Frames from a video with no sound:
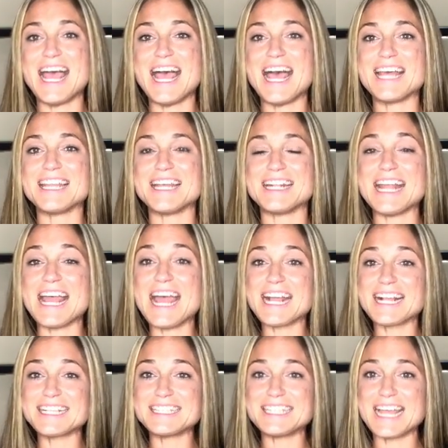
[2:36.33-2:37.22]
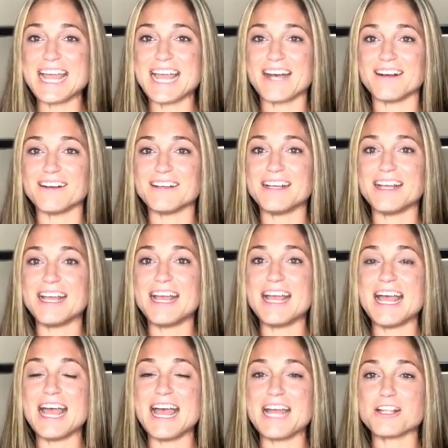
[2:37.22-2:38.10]
And then exhale,
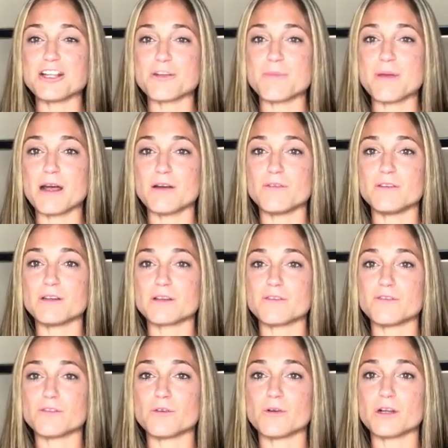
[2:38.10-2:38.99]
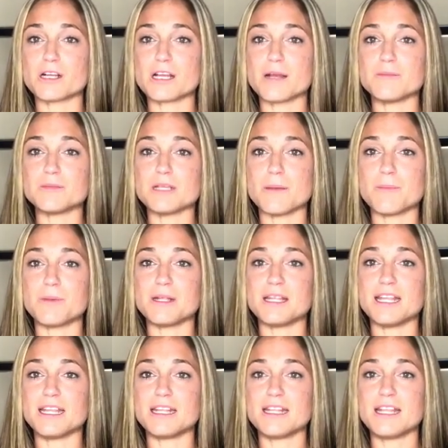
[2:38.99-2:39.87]
and your pelvic floor comes up
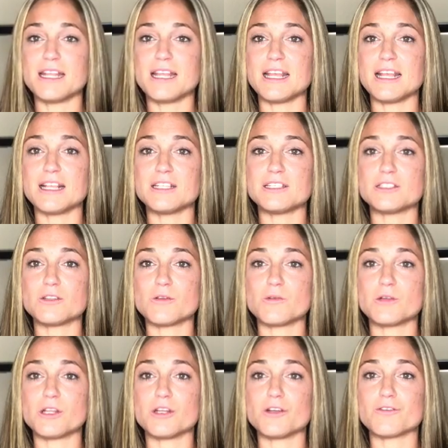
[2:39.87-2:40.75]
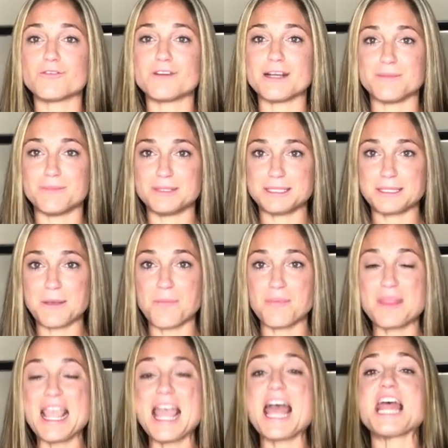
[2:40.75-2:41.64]
and in, and so do your ribs.
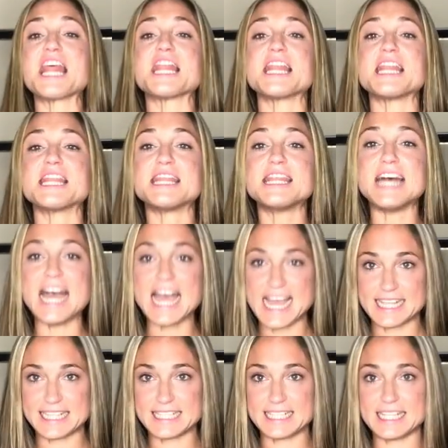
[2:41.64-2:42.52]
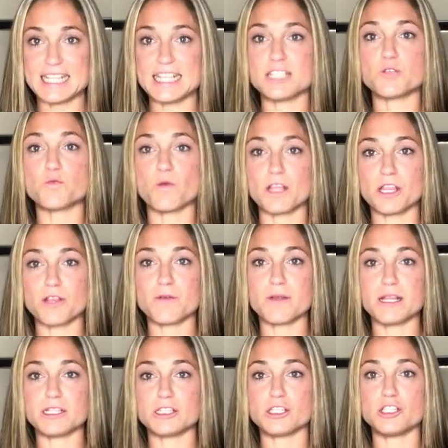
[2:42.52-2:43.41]
That is what you
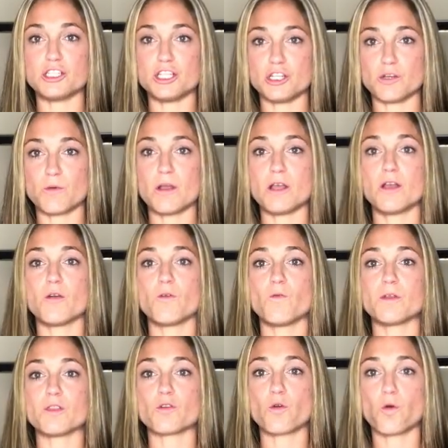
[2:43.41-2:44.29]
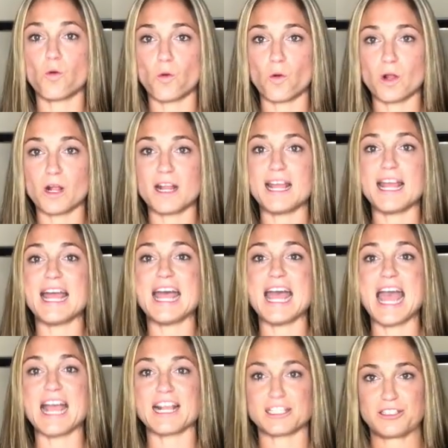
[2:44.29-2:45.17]
need to do with core
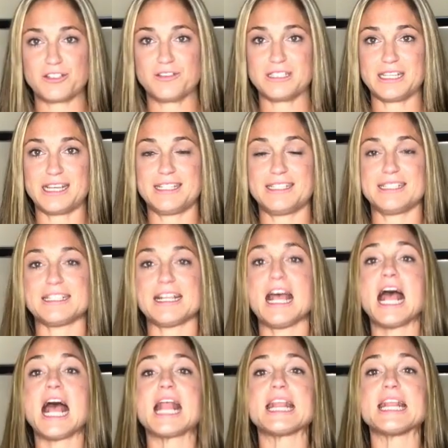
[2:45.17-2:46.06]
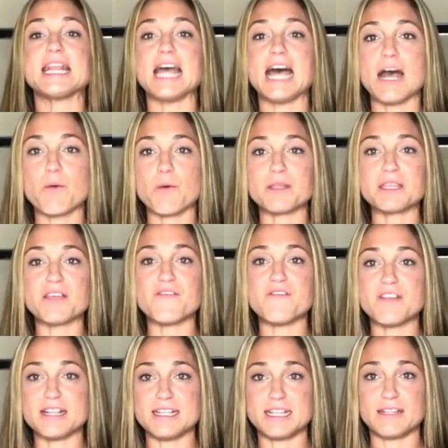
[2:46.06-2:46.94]
exercises, not what the
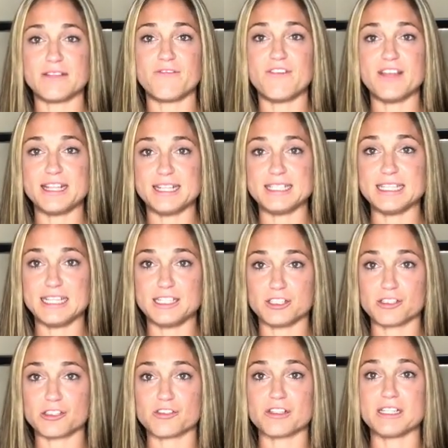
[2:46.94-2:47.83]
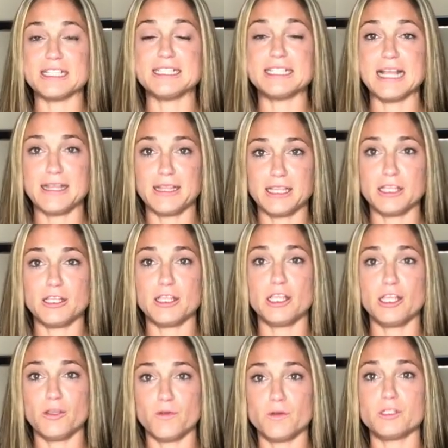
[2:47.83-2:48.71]
fitness industry is telling
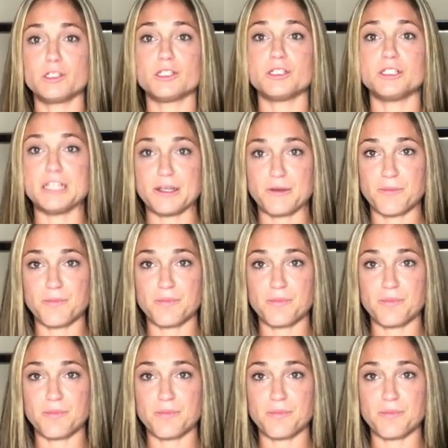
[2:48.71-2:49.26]
you to do.